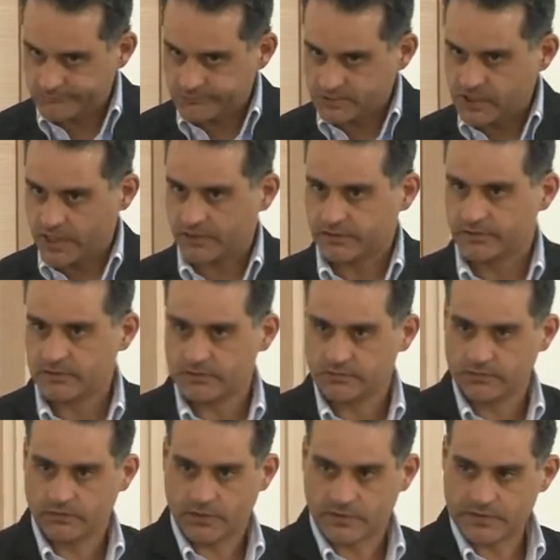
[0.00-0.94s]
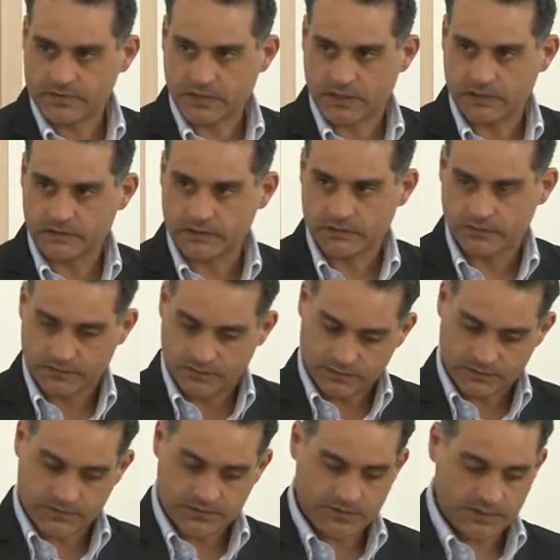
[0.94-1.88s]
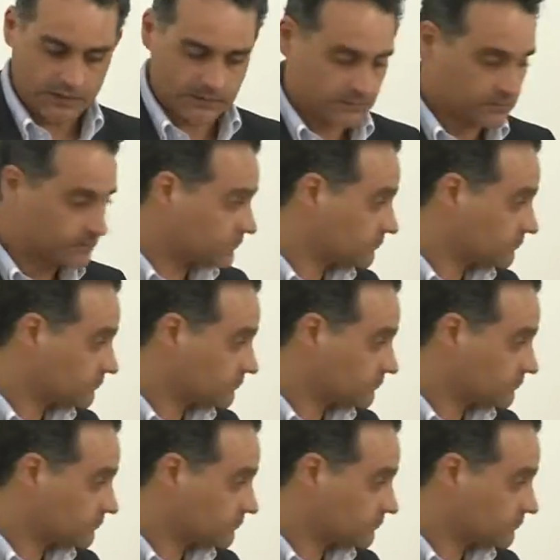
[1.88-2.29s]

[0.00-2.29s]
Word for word: check the, the website so you understand.